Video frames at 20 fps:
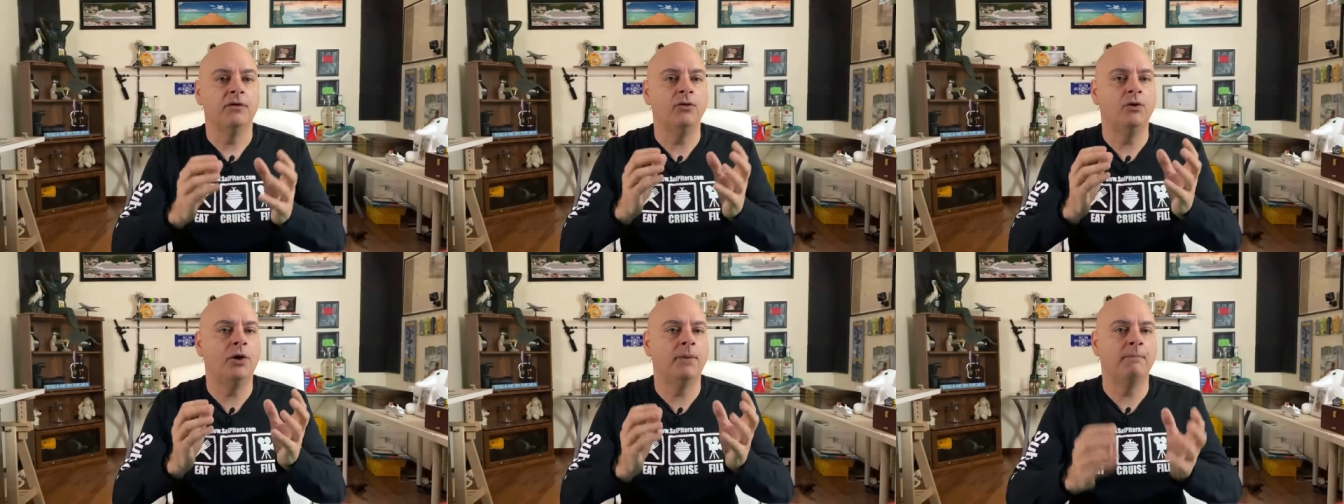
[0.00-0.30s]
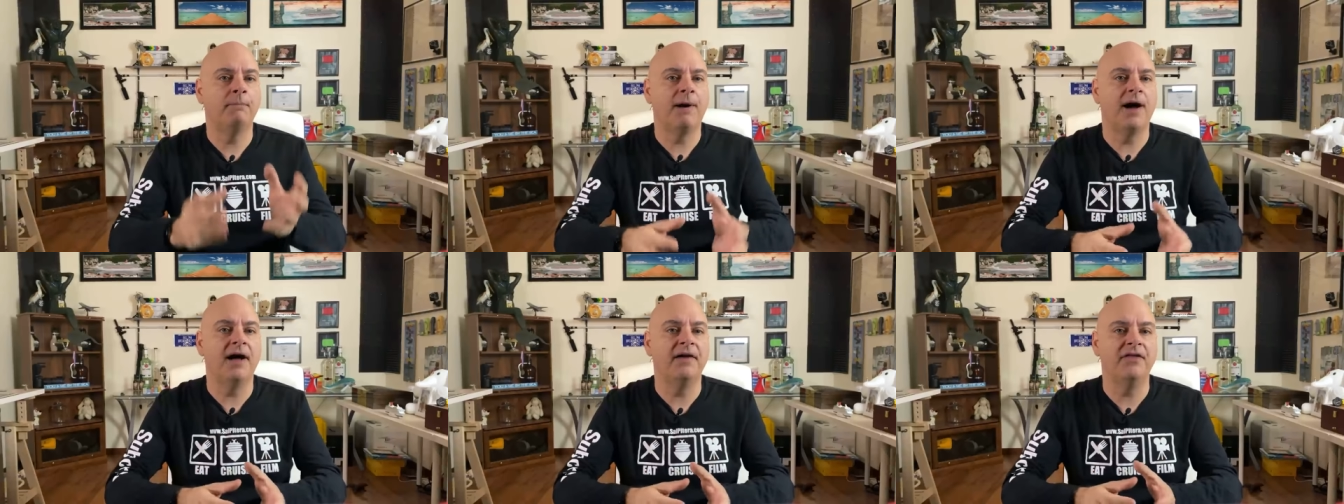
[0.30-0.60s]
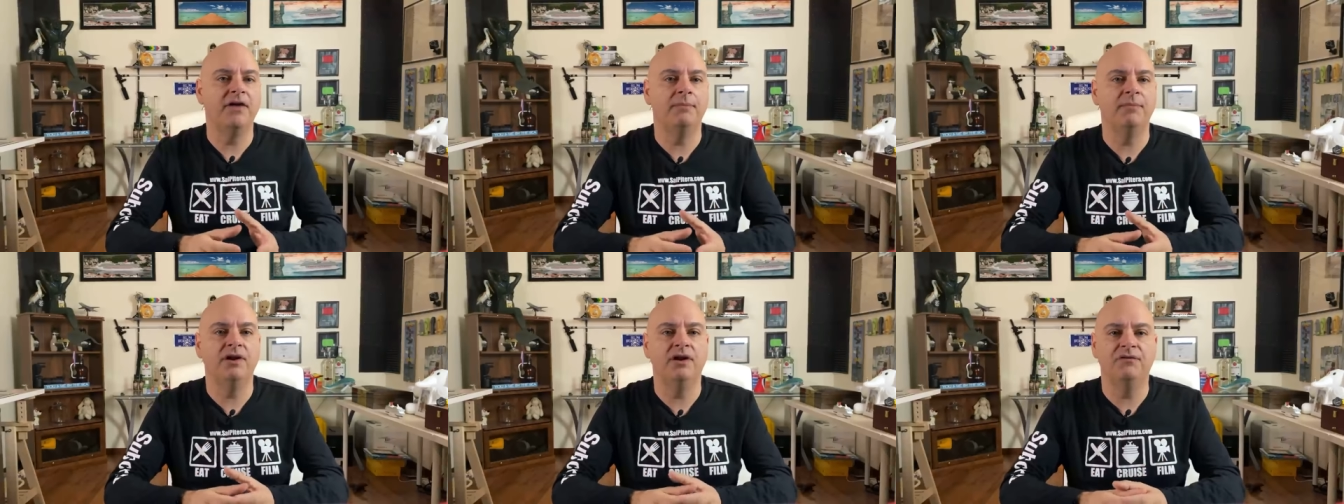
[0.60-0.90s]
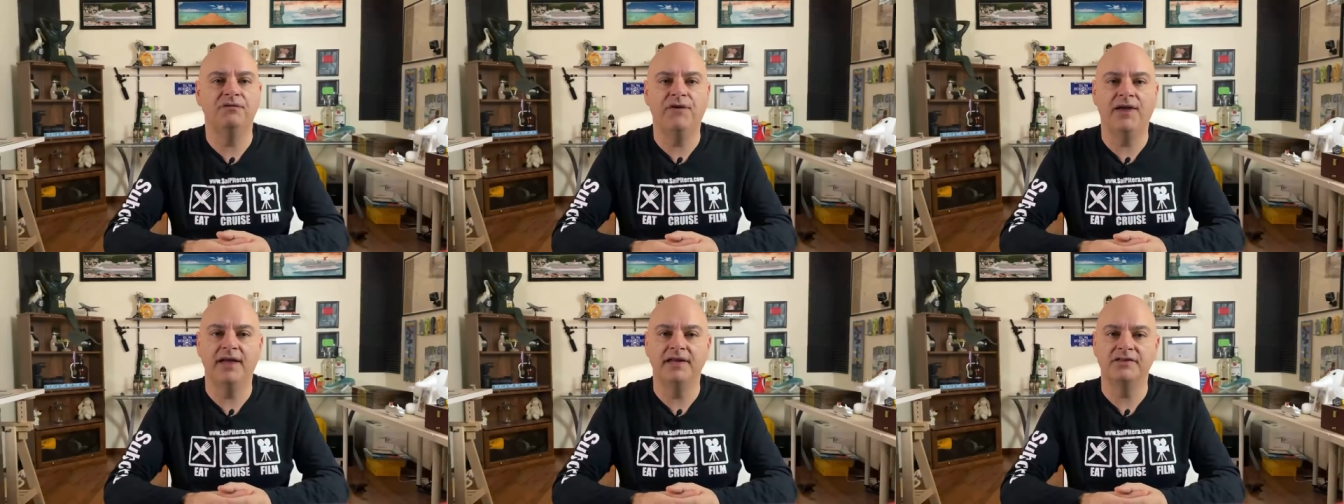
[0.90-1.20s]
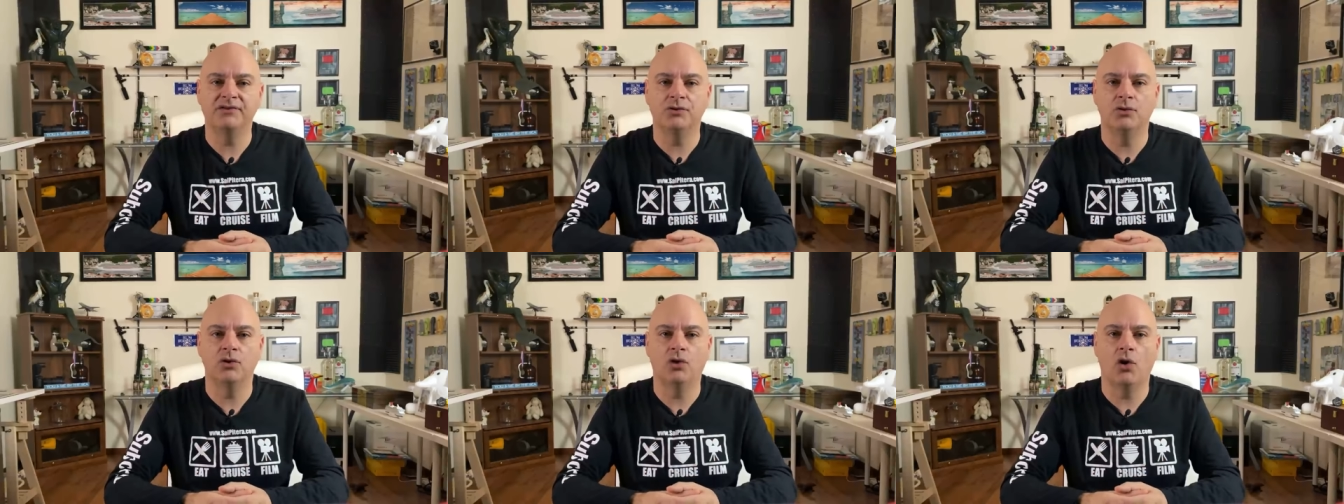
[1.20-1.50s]
you can buy them in
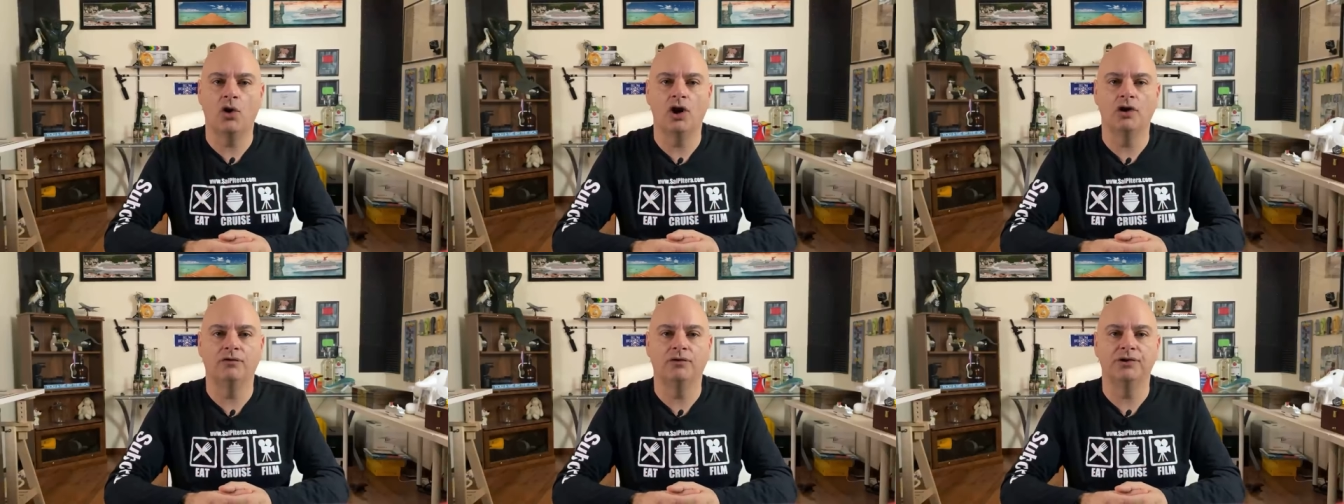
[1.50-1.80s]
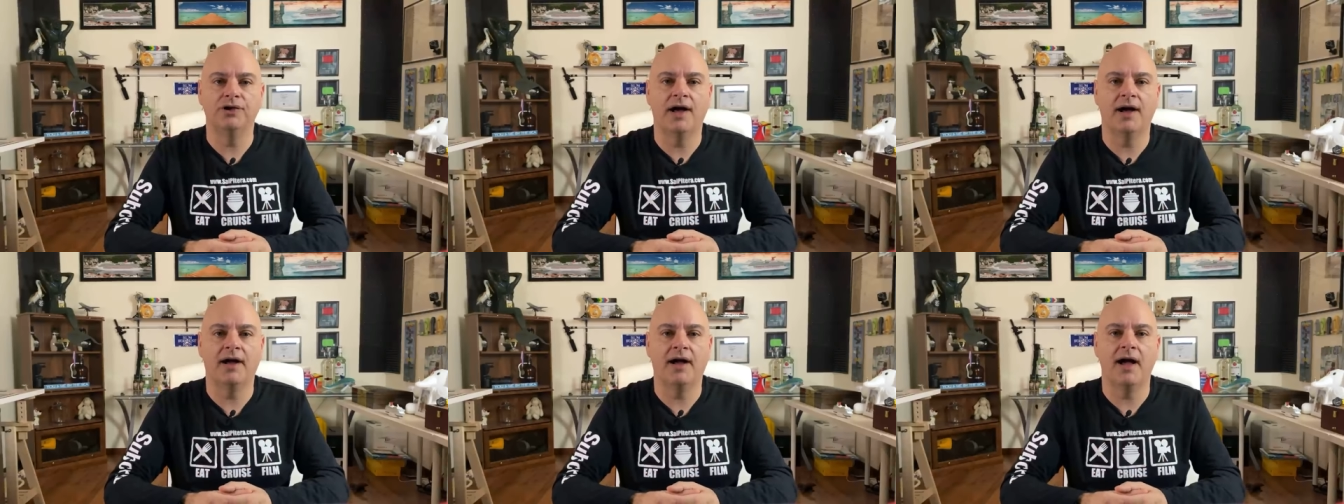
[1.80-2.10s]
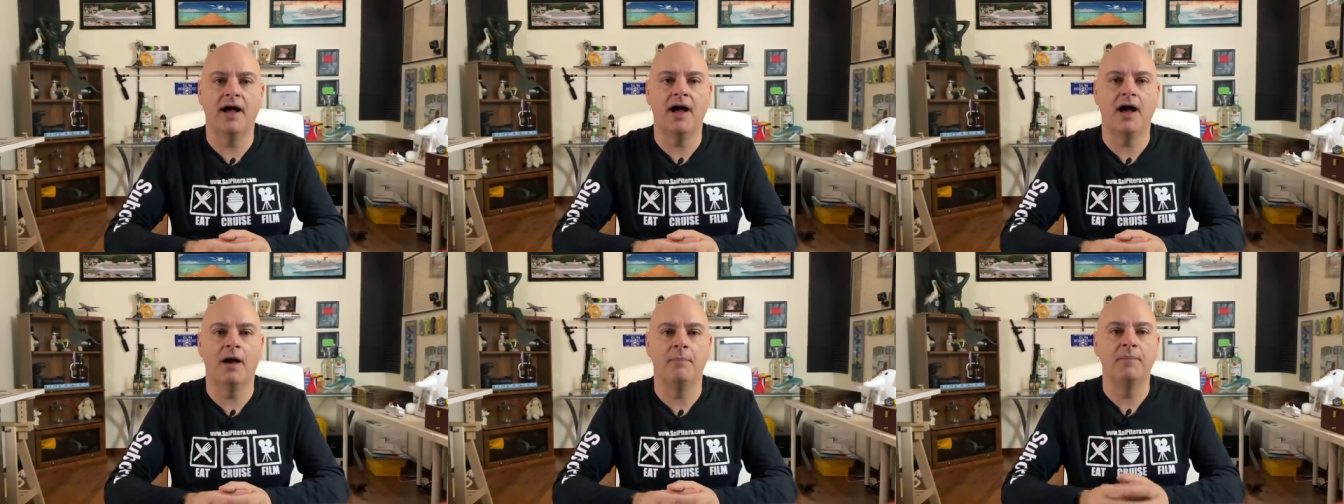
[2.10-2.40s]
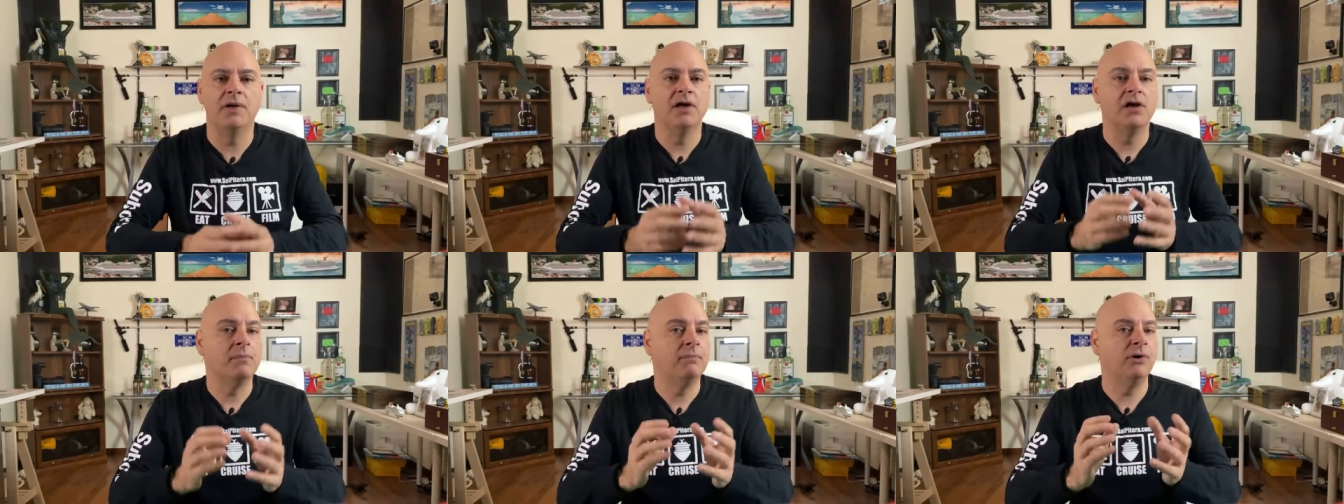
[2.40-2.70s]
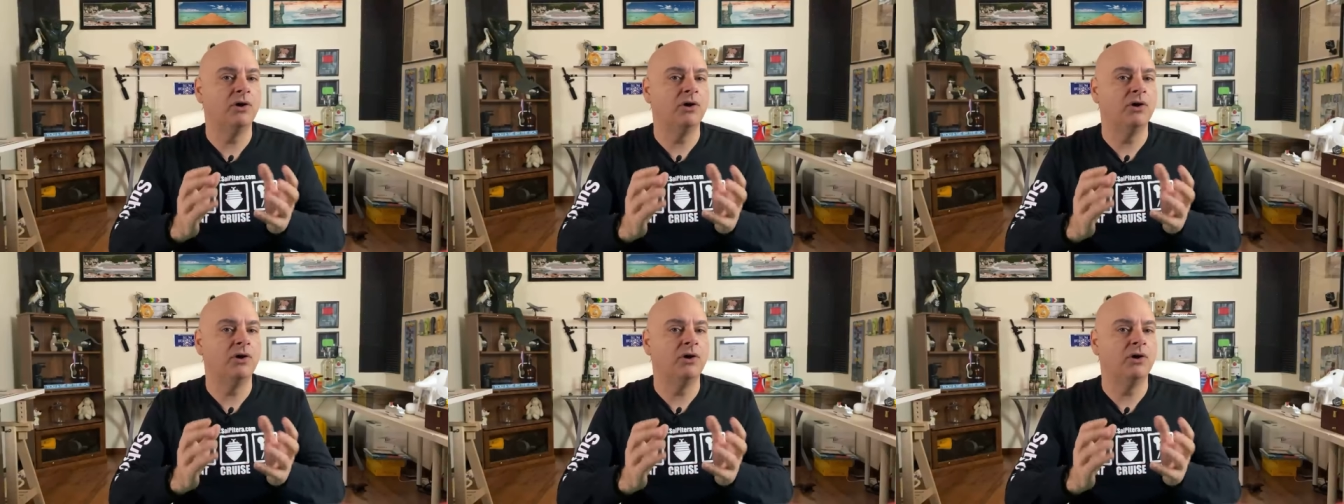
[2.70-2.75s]
advance on carnival.com